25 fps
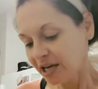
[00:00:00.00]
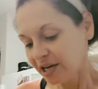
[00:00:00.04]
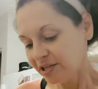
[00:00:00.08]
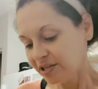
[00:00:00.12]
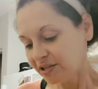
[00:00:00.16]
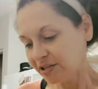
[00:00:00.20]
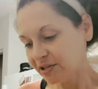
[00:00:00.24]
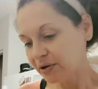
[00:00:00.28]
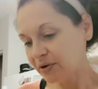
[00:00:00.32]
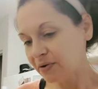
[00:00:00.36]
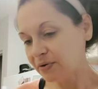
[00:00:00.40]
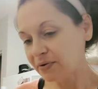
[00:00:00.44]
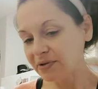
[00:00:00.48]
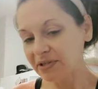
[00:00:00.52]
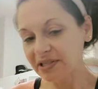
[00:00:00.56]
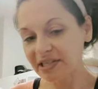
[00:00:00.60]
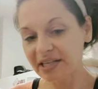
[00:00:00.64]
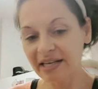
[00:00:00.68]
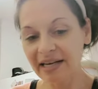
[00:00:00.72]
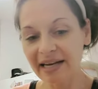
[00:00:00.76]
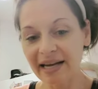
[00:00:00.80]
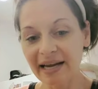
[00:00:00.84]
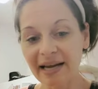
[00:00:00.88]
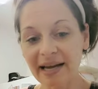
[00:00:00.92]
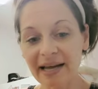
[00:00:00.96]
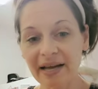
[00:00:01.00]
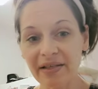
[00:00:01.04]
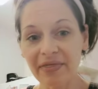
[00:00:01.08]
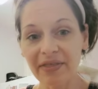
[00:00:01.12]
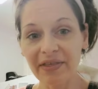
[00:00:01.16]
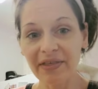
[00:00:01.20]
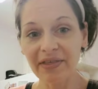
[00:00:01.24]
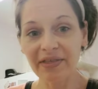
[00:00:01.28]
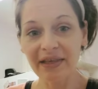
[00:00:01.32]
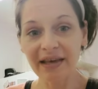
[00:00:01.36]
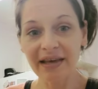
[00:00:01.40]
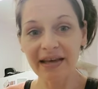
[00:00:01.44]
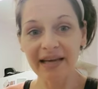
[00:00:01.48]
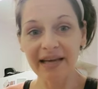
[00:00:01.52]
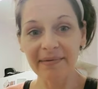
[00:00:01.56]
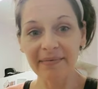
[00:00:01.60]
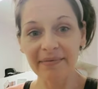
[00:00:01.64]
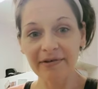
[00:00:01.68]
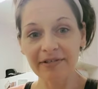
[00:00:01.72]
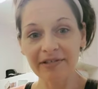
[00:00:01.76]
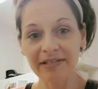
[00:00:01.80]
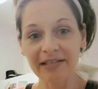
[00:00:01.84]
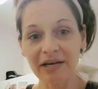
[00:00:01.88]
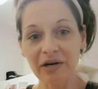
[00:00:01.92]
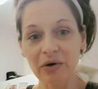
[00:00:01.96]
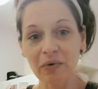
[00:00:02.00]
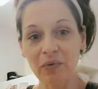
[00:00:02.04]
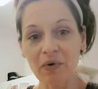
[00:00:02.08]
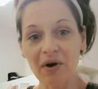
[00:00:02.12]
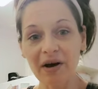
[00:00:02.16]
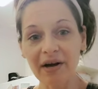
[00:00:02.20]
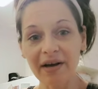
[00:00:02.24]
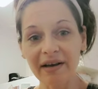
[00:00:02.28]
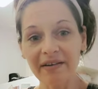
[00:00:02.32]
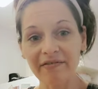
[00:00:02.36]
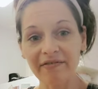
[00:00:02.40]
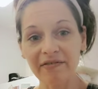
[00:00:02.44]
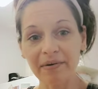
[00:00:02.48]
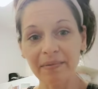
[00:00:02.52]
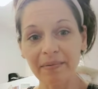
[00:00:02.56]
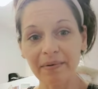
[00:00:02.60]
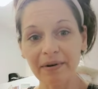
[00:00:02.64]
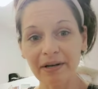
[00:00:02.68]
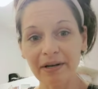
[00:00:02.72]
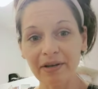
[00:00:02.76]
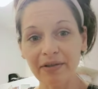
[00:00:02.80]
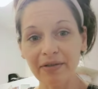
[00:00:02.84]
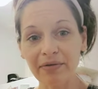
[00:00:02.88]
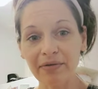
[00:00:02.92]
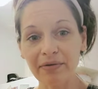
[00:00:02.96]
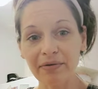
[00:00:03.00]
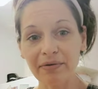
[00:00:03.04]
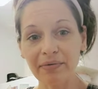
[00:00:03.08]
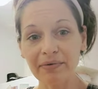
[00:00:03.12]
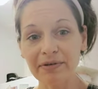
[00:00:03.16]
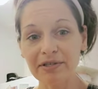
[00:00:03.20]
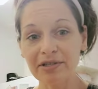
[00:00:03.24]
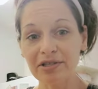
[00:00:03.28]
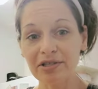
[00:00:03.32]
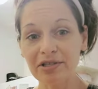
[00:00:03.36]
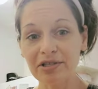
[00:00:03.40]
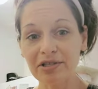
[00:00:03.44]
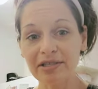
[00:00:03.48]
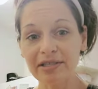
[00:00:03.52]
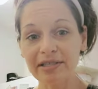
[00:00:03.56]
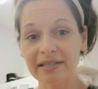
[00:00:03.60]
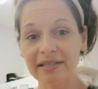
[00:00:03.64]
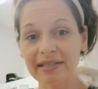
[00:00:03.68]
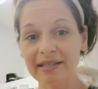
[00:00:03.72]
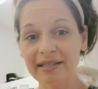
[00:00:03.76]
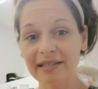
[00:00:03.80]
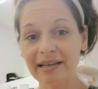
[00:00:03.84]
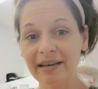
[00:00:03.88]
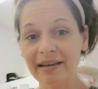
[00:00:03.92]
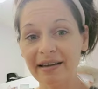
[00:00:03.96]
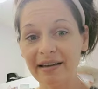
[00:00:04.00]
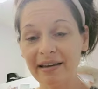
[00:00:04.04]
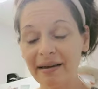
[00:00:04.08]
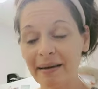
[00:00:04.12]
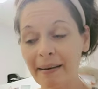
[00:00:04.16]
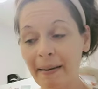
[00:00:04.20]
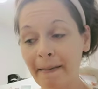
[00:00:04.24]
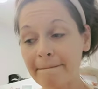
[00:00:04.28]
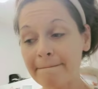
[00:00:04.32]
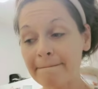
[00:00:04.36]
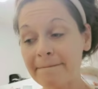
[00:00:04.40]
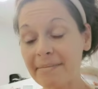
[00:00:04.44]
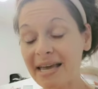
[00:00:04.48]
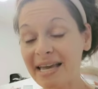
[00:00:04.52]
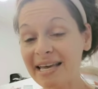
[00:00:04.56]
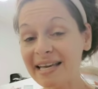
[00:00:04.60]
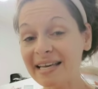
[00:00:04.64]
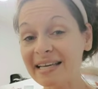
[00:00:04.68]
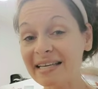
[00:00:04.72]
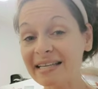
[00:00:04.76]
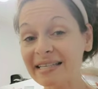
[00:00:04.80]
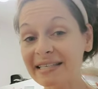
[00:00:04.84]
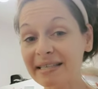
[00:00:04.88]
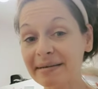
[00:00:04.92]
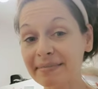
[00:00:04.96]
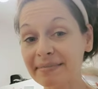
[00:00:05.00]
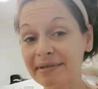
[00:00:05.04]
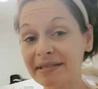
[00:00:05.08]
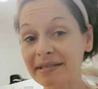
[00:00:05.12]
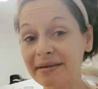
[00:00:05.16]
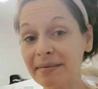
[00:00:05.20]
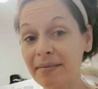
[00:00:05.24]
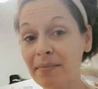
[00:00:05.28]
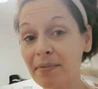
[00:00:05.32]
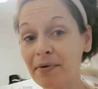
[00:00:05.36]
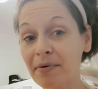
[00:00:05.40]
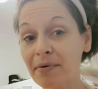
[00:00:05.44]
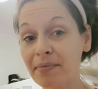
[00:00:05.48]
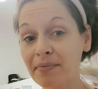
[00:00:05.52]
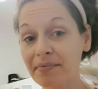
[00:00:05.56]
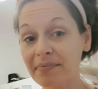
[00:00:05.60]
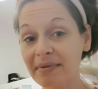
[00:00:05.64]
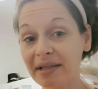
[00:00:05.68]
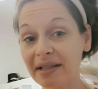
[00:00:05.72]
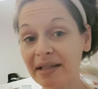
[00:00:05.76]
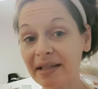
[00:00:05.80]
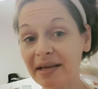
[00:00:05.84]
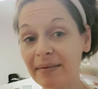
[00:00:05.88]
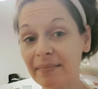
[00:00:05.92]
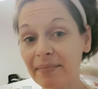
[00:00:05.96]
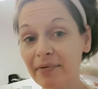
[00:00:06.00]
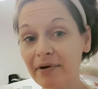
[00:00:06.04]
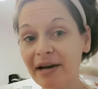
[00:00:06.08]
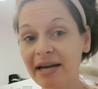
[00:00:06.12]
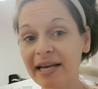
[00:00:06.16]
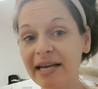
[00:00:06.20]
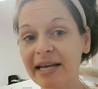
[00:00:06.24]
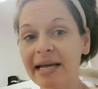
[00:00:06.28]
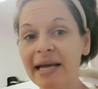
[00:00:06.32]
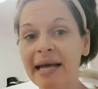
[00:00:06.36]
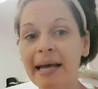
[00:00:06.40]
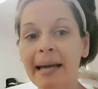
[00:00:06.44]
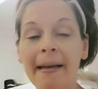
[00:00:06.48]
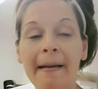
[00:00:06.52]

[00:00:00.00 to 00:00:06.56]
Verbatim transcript: So today, the thing I was gonna walk everybody through was just making some simple millet bread.